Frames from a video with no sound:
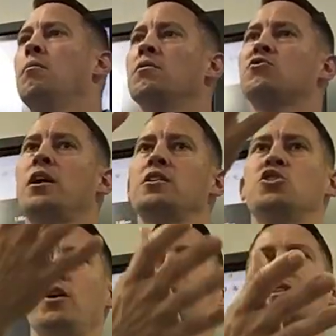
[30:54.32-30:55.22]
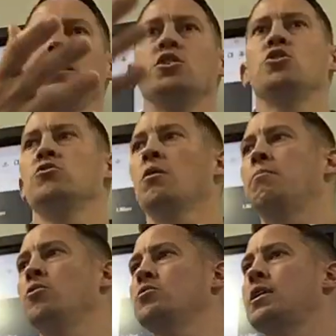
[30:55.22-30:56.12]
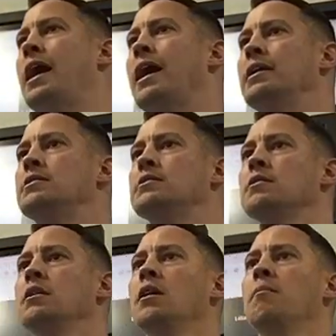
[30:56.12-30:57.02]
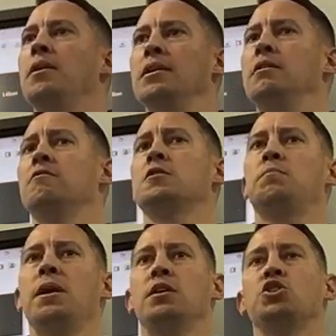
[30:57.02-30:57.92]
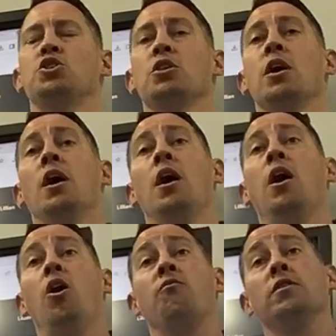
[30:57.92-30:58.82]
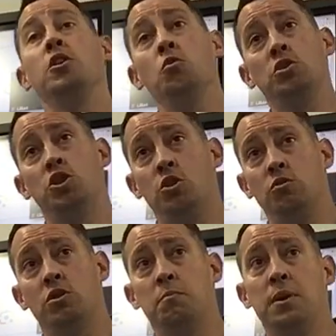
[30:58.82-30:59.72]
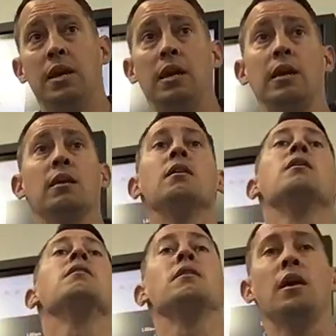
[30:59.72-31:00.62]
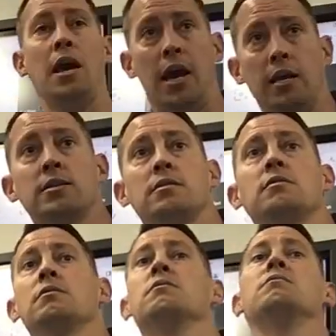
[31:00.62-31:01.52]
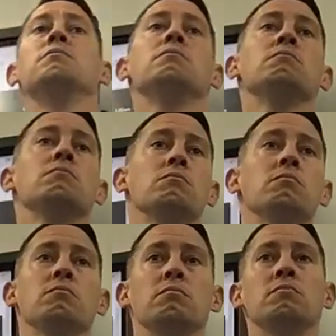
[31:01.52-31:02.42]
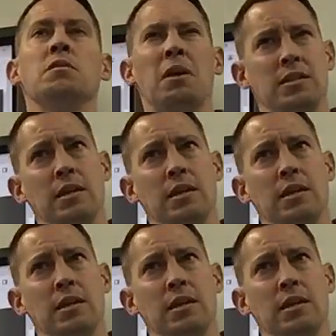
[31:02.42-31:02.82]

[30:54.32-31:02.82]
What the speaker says: of trying to address the issues on both sides. By the end of the speech, hopefully you would choose to be X. Does that make